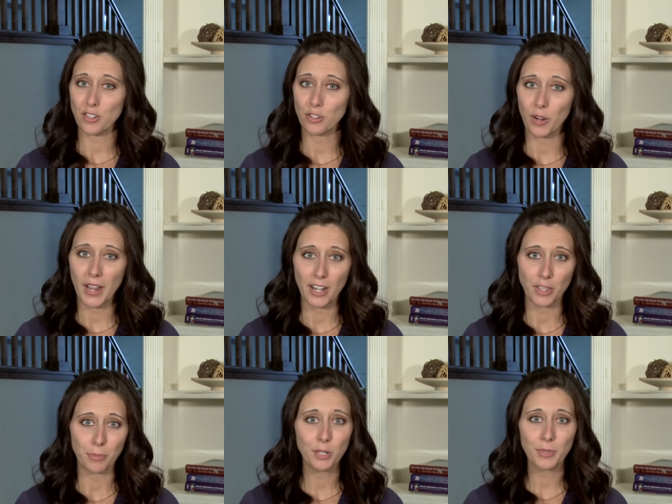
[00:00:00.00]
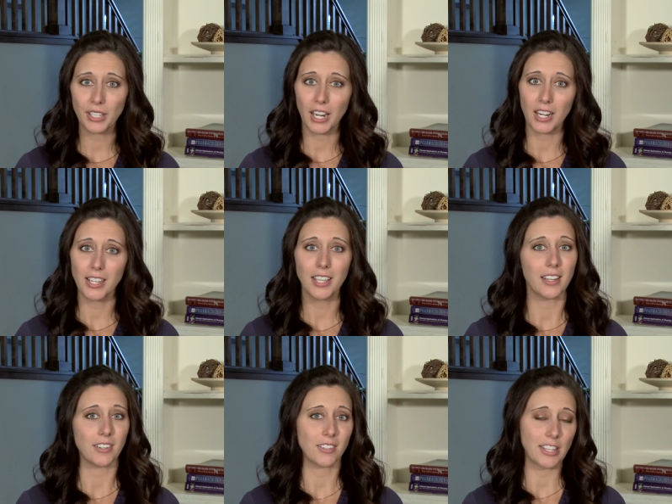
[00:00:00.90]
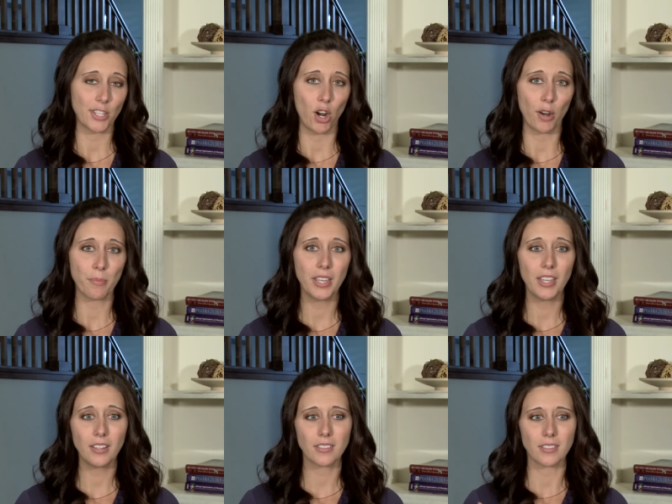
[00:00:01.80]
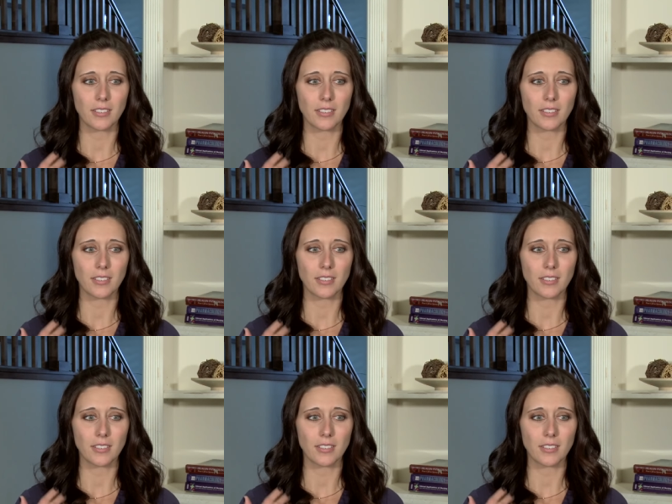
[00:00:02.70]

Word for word: to grow hair in the pubic area and underneath the armpits,